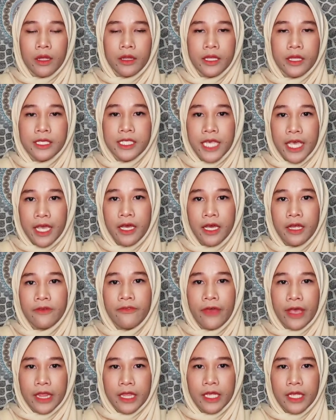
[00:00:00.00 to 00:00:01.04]
The
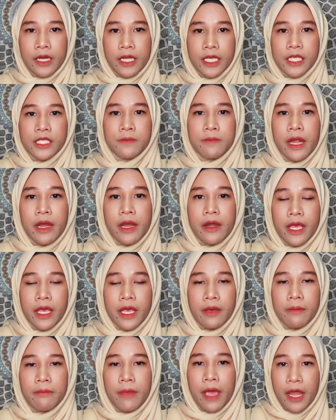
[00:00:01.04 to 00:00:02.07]
second factor is
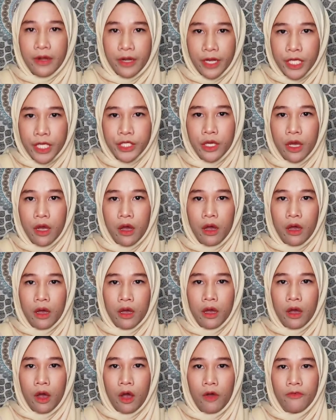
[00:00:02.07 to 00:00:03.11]
marriage
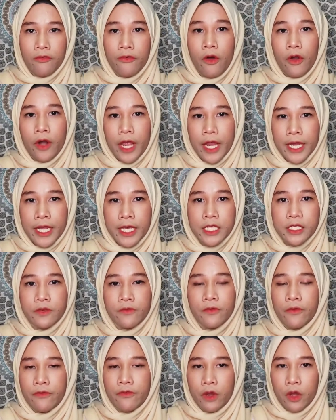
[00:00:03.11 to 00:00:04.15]
of foreigners
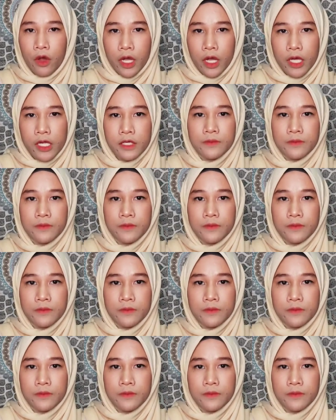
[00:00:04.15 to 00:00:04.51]
with local.